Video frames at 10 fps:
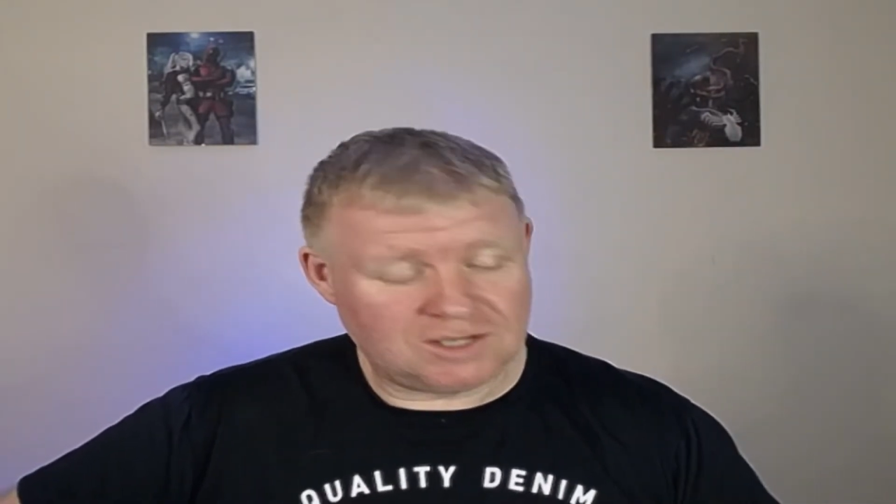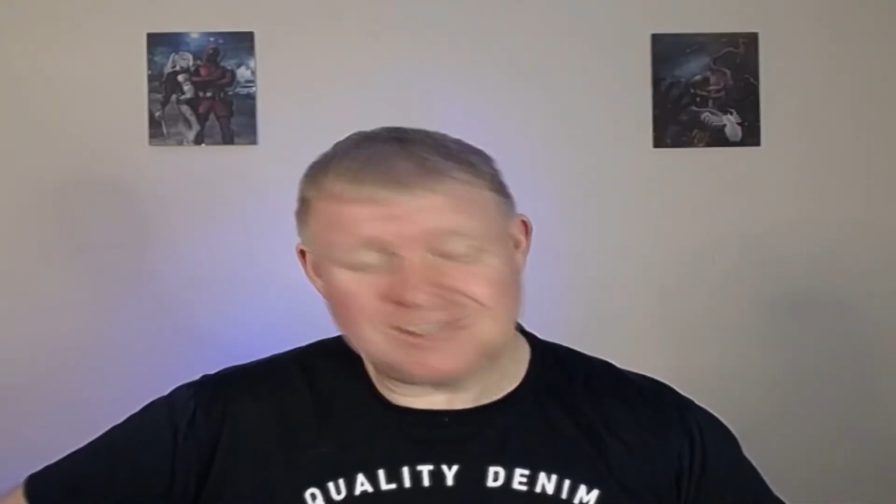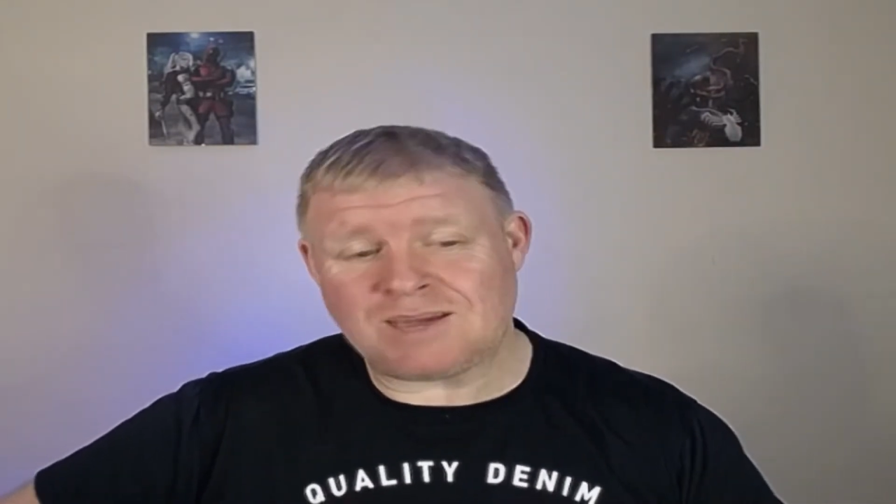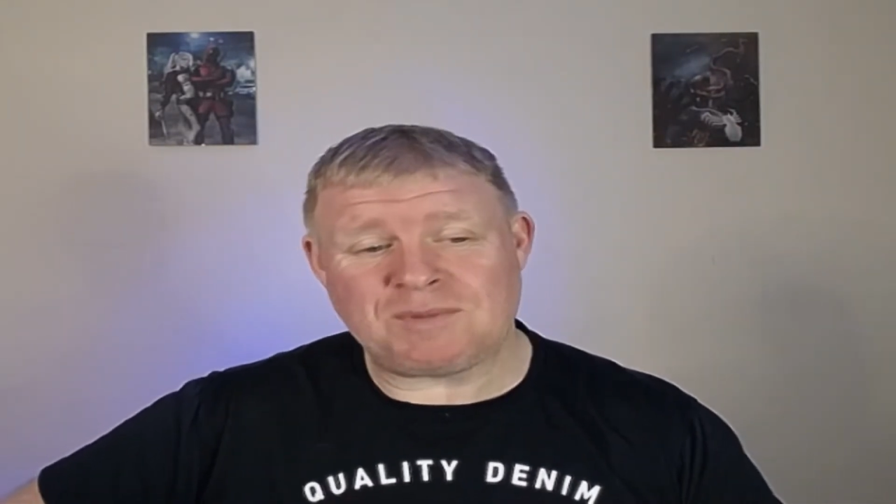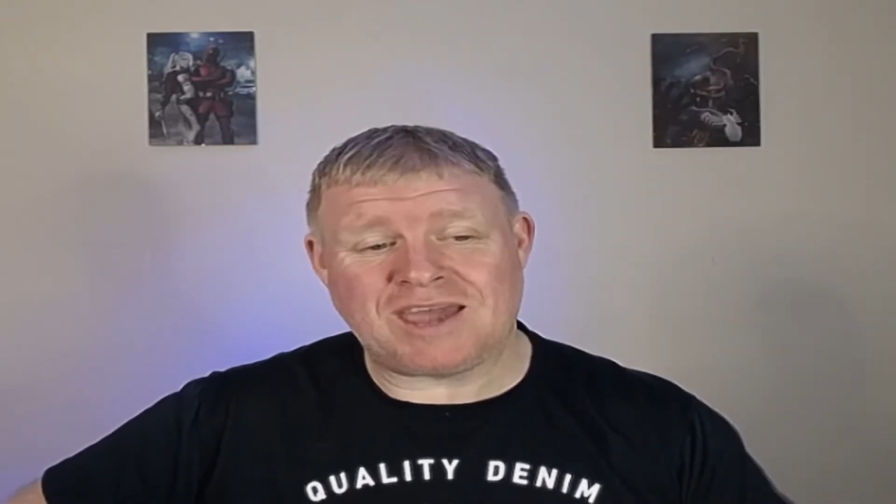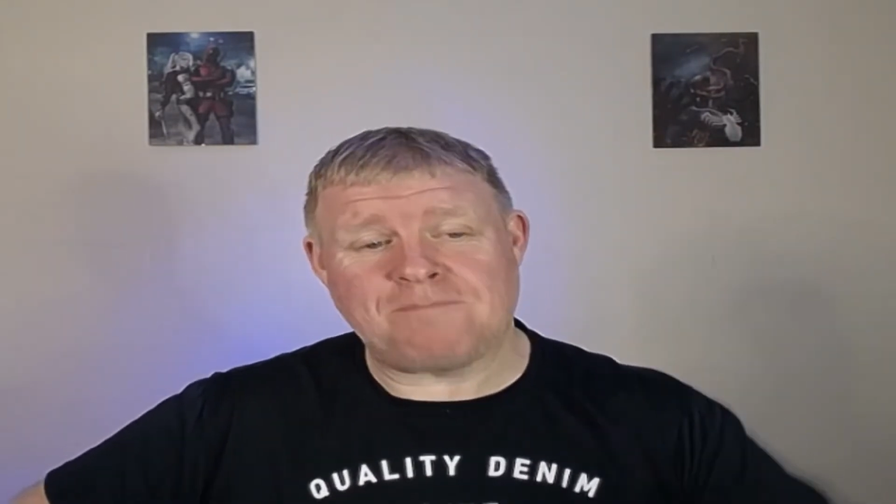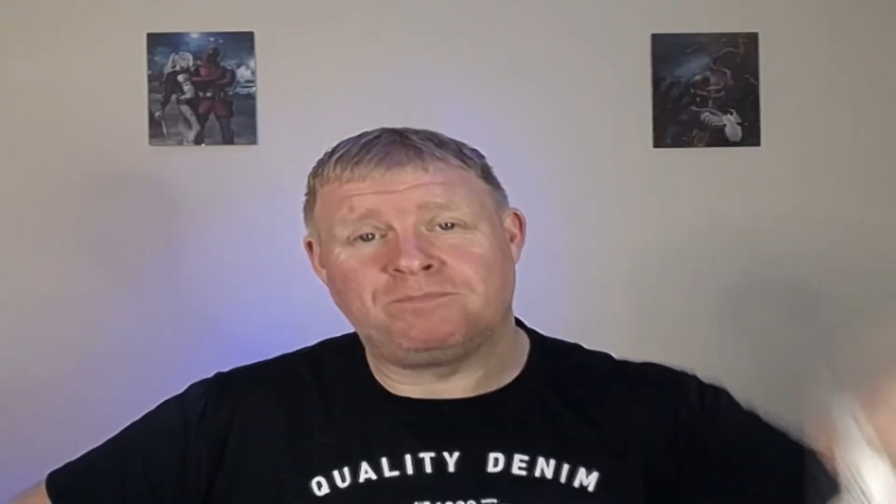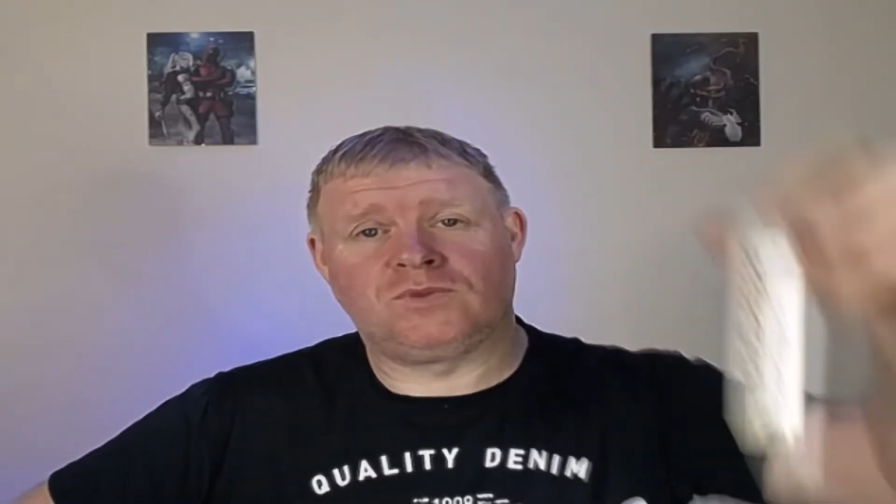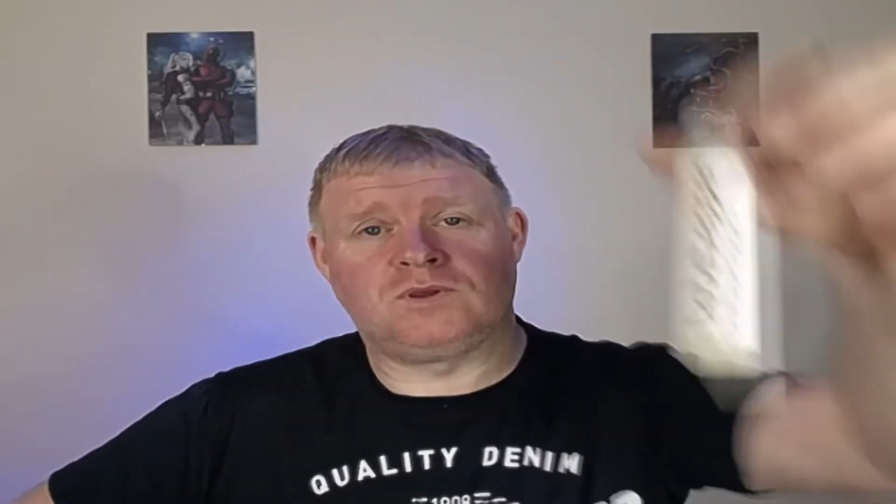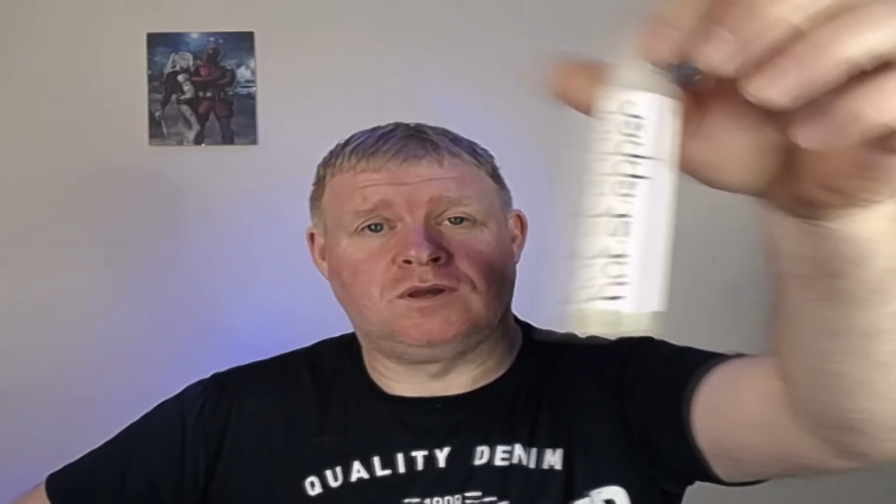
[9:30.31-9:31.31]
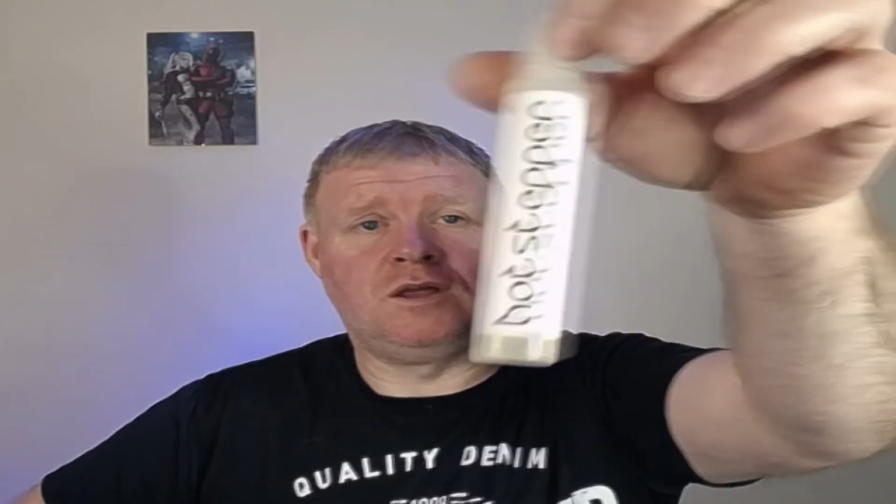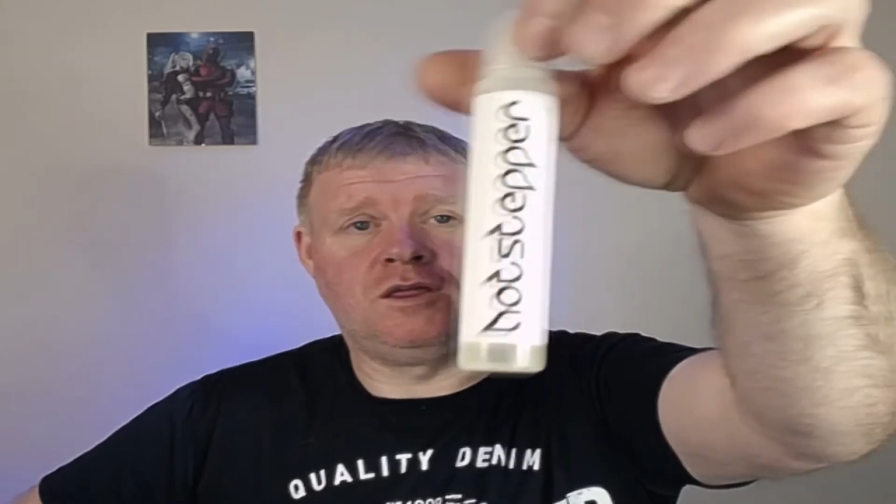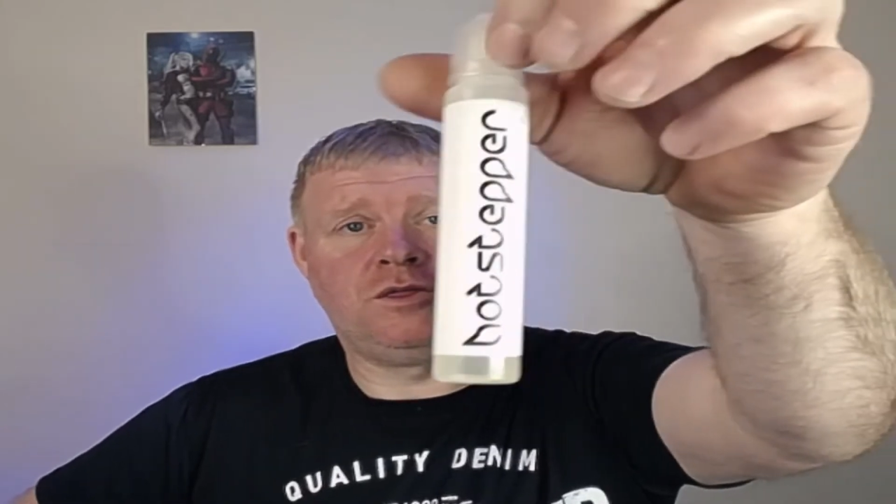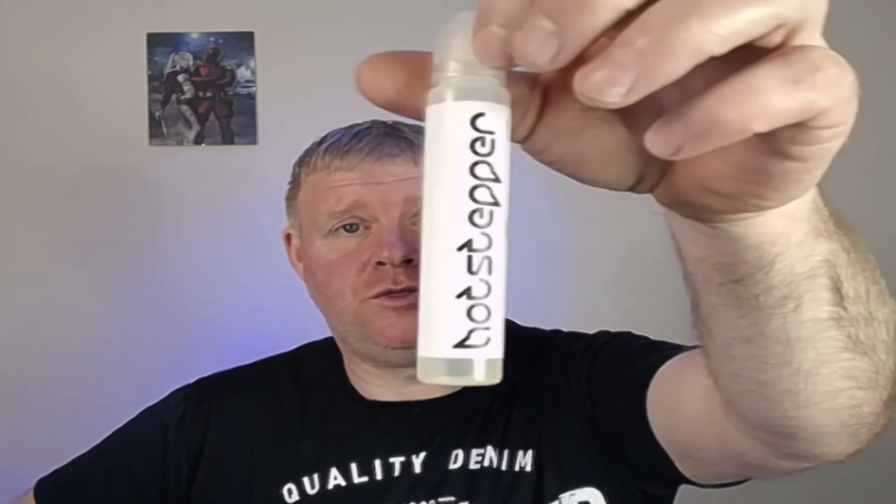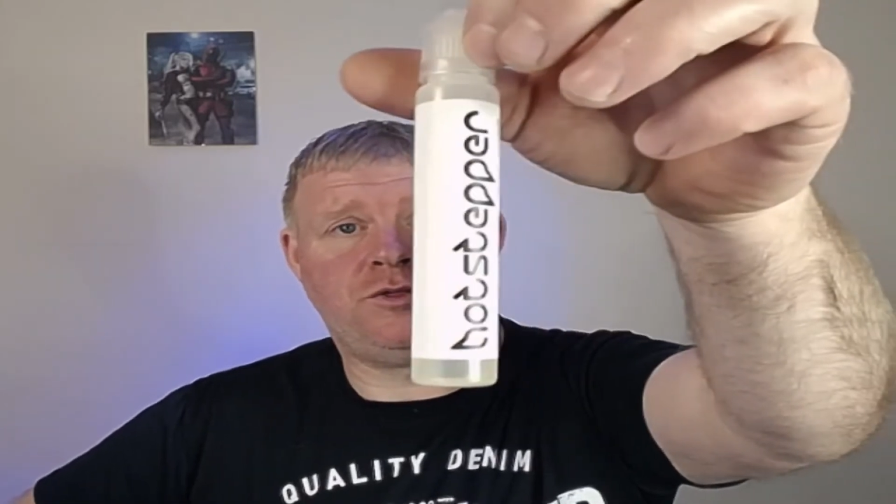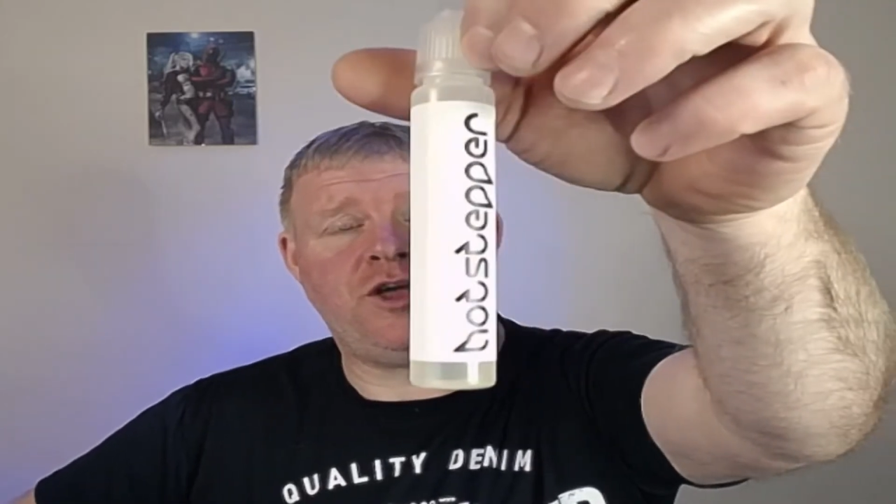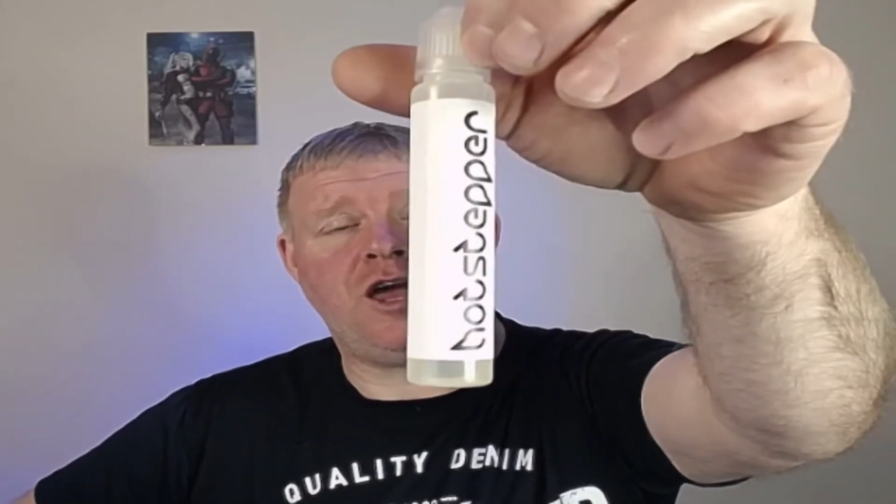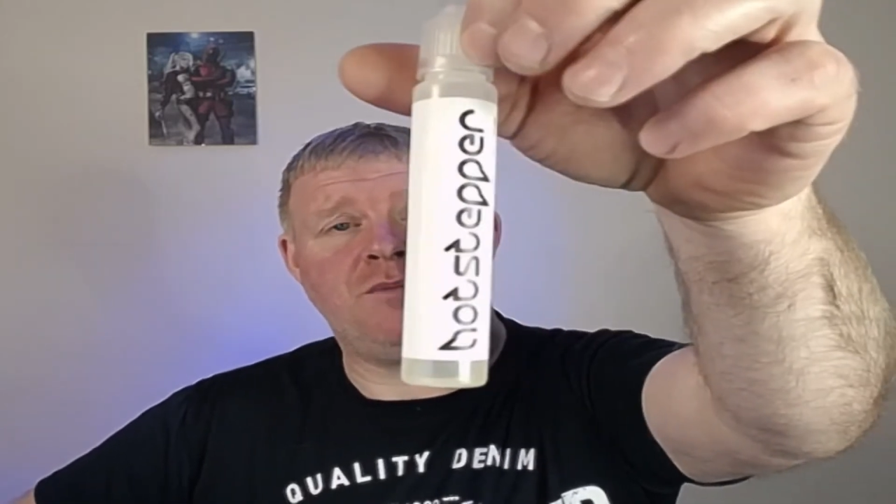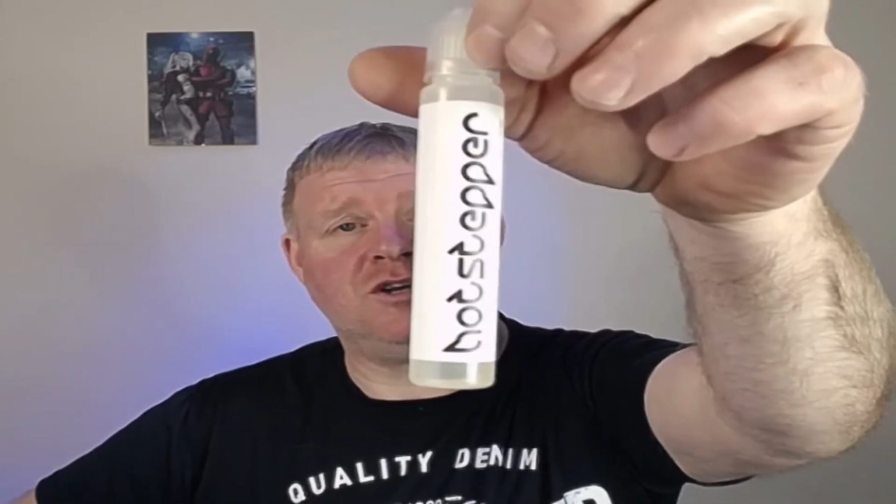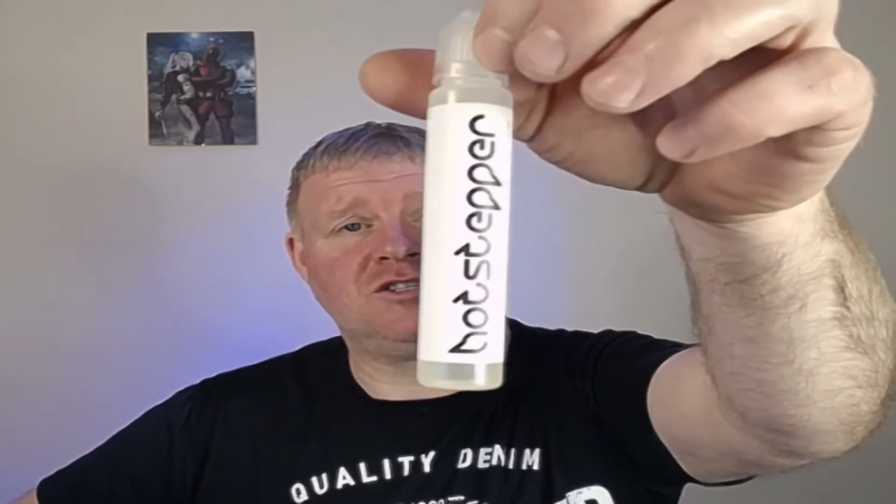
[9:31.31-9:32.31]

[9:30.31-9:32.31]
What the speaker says: Same again, 30ml